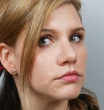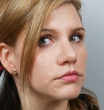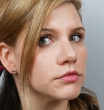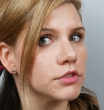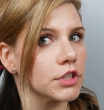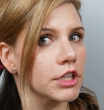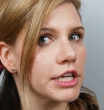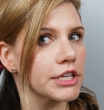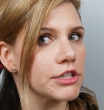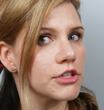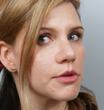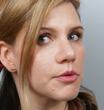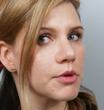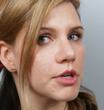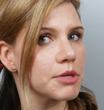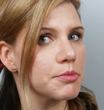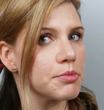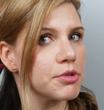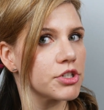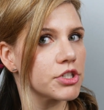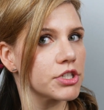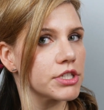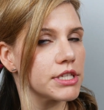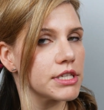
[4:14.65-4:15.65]
Okay, so I'm gonna
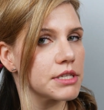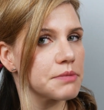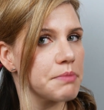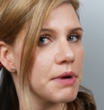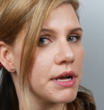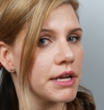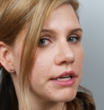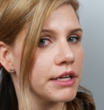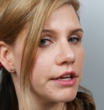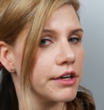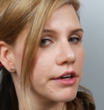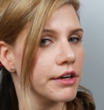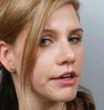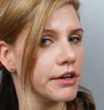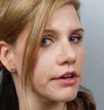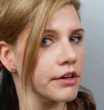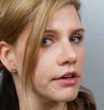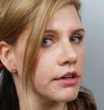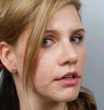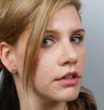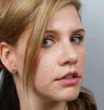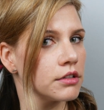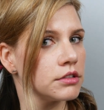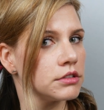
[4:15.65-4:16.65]
push this button
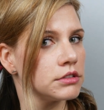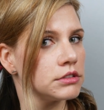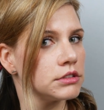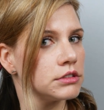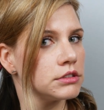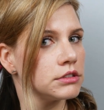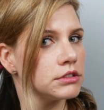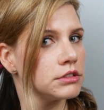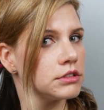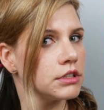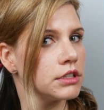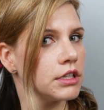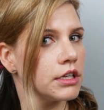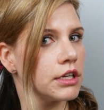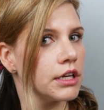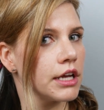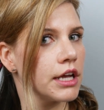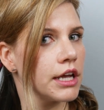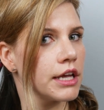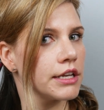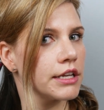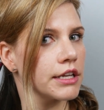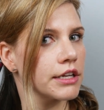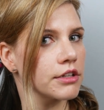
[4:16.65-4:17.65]
here
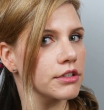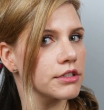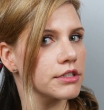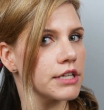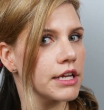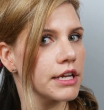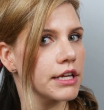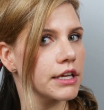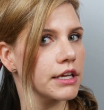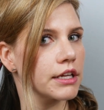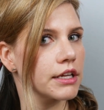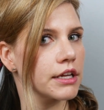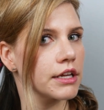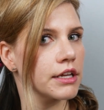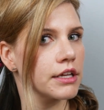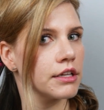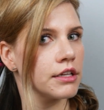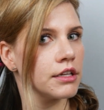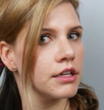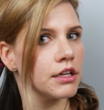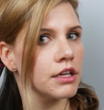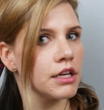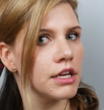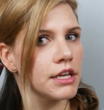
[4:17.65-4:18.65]
and it'll take it
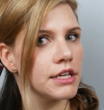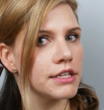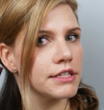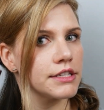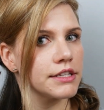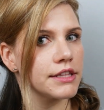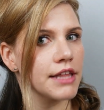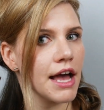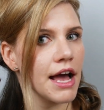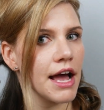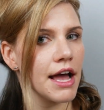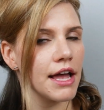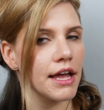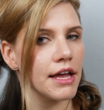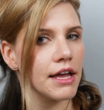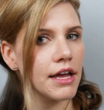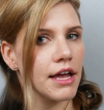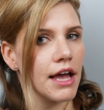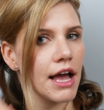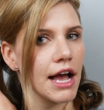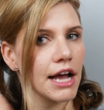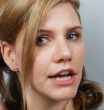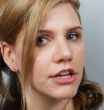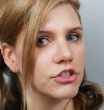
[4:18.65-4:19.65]
in. See, that
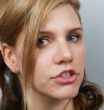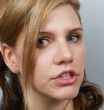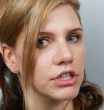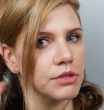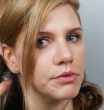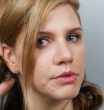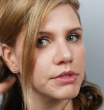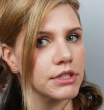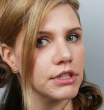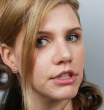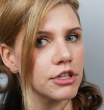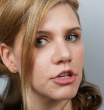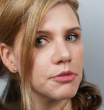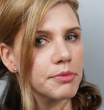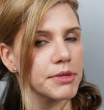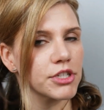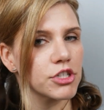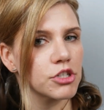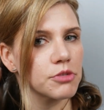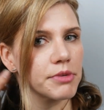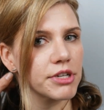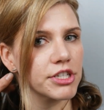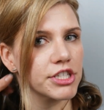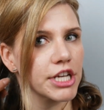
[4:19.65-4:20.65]
actually was a little bit
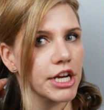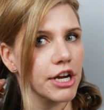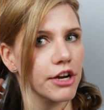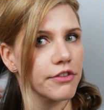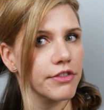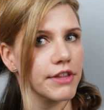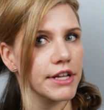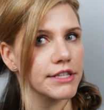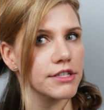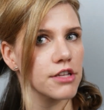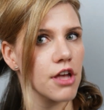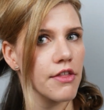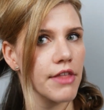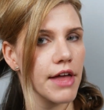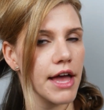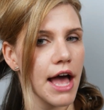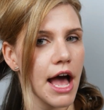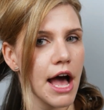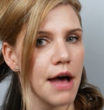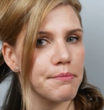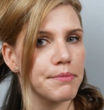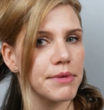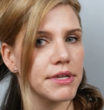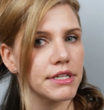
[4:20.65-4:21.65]
too much hair. That's all that
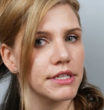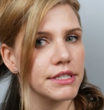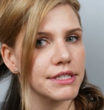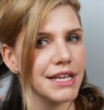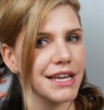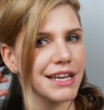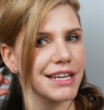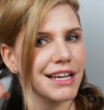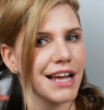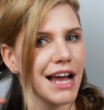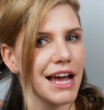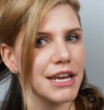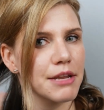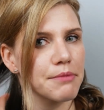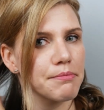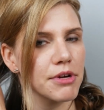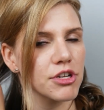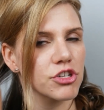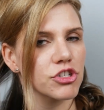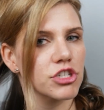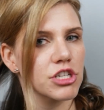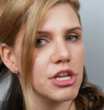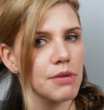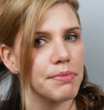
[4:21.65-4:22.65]
happened, is that it kind of
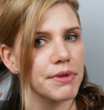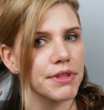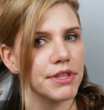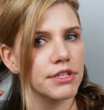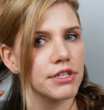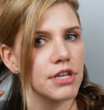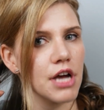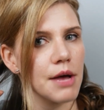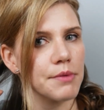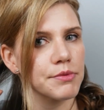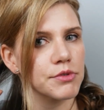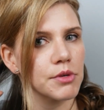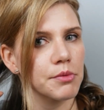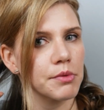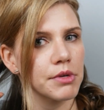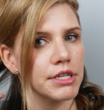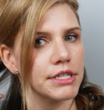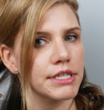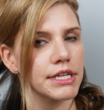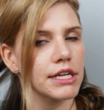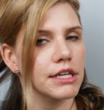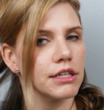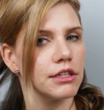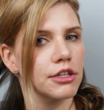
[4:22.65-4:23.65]
bunched up at the top. So I'm gonna
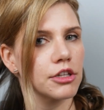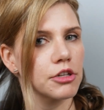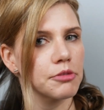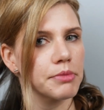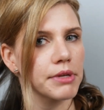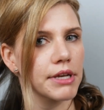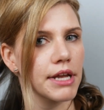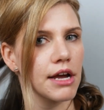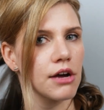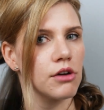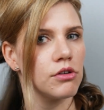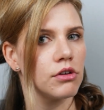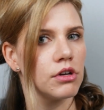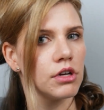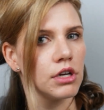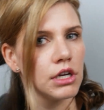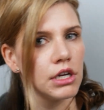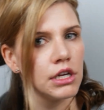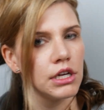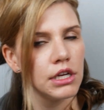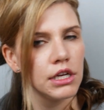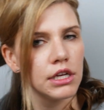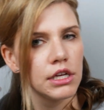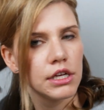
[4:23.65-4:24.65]
take a little bit out.
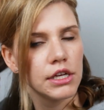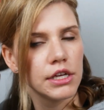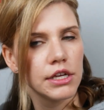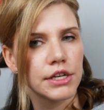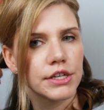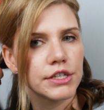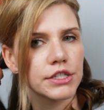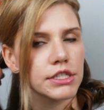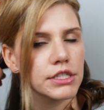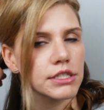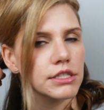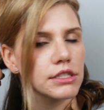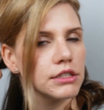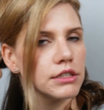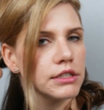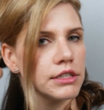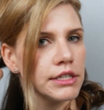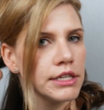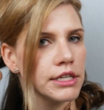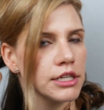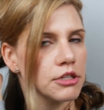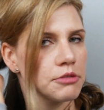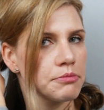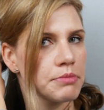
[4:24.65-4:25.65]
It's just a
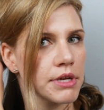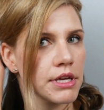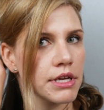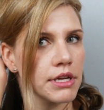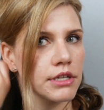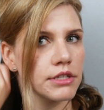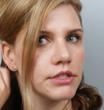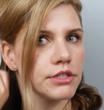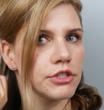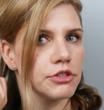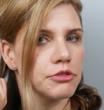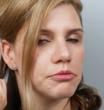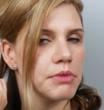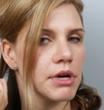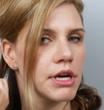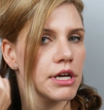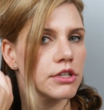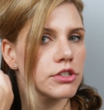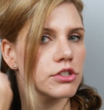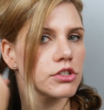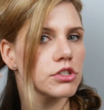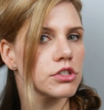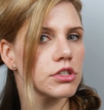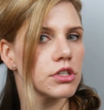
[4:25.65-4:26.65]
little bit too
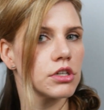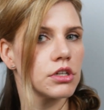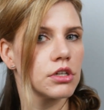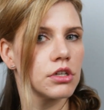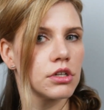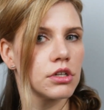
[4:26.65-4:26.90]
much.